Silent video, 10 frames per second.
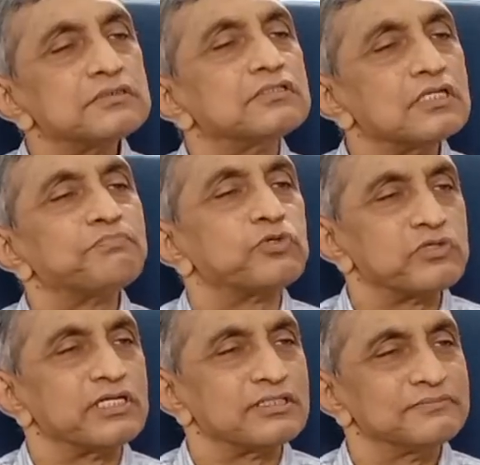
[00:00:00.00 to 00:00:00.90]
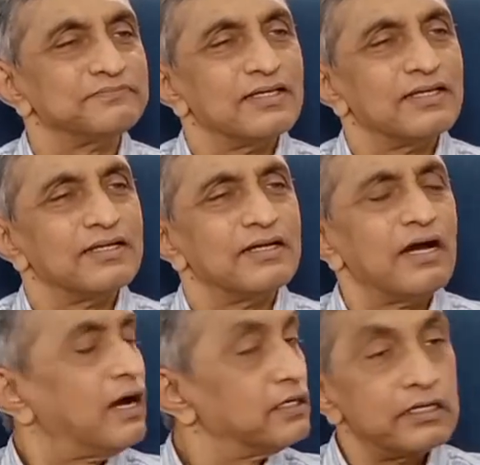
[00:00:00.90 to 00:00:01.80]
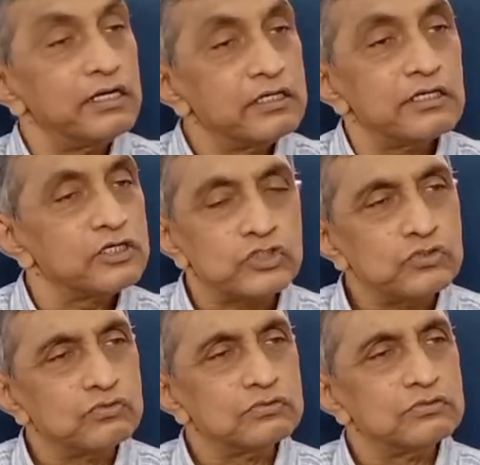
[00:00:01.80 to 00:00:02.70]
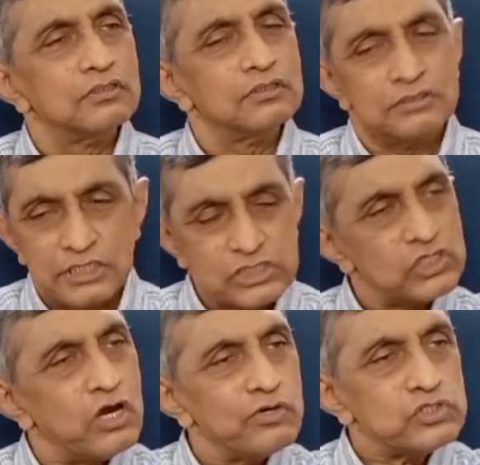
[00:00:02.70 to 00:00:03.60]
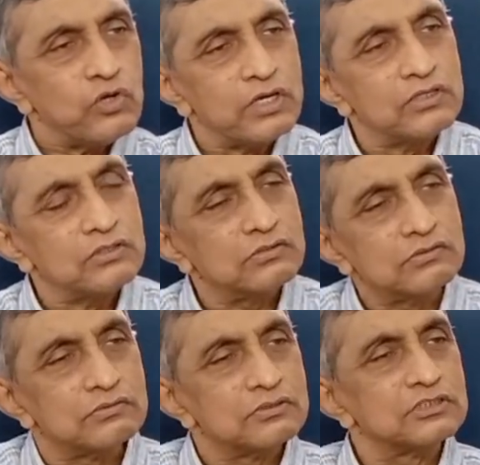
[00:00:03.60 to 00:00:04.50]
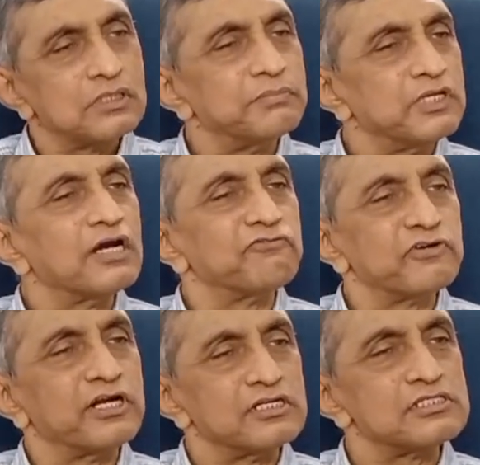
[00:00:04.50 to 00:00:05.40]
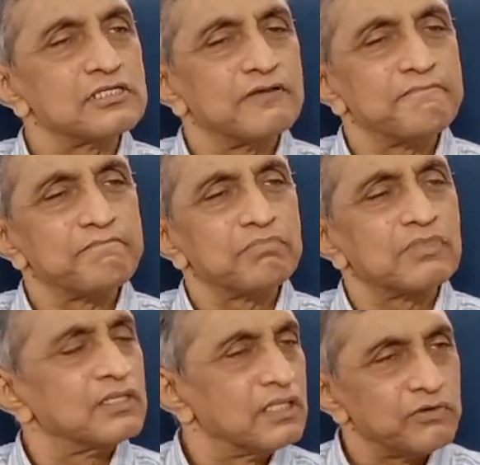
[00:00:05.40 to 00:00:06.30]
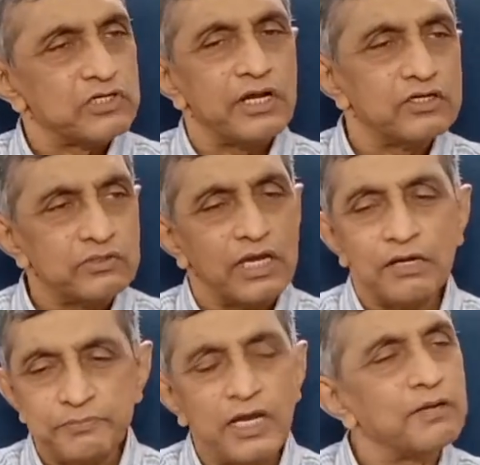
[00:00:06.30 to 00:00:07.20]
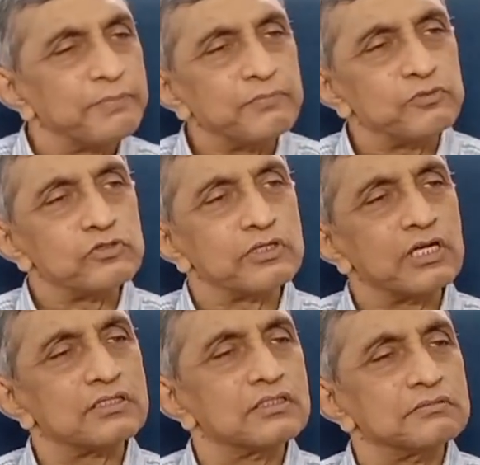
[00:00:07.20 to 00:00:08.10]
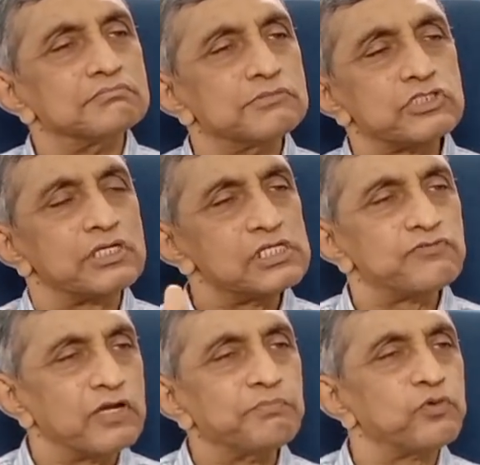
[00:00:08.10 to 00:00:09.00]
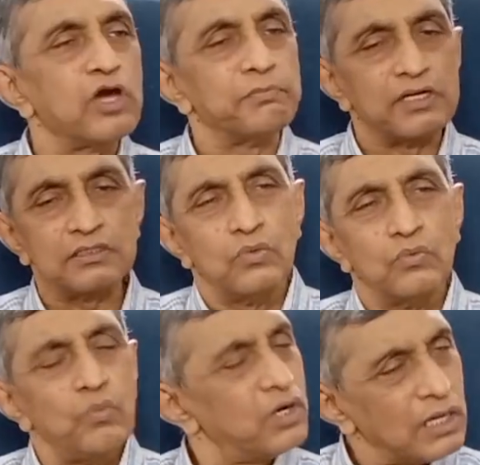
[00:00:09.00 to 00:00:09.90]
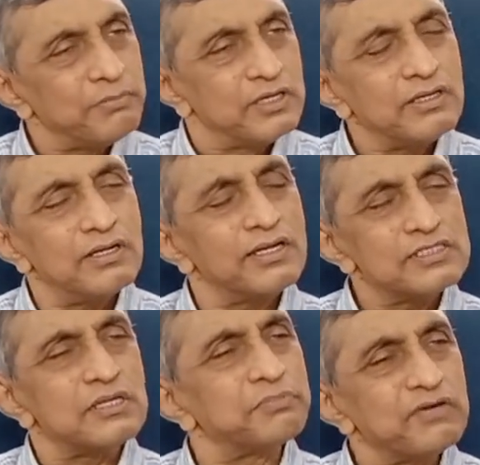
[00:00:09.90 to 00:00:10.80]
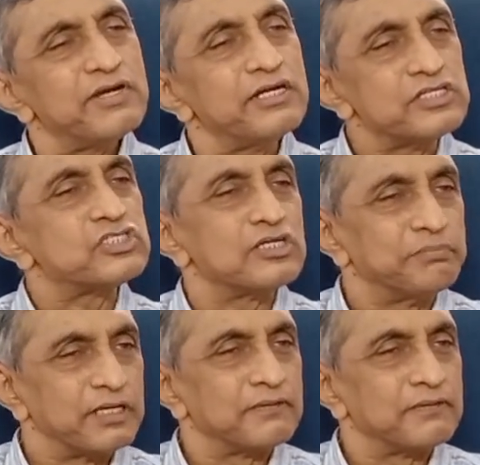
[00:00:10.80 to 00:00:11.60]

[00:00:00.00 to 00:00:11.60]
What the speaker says: deep-rooted. And in India too, just now I was talking to some young friends. They were trying to help young people to get skills for employment. What I'm hearing is something very disturbing.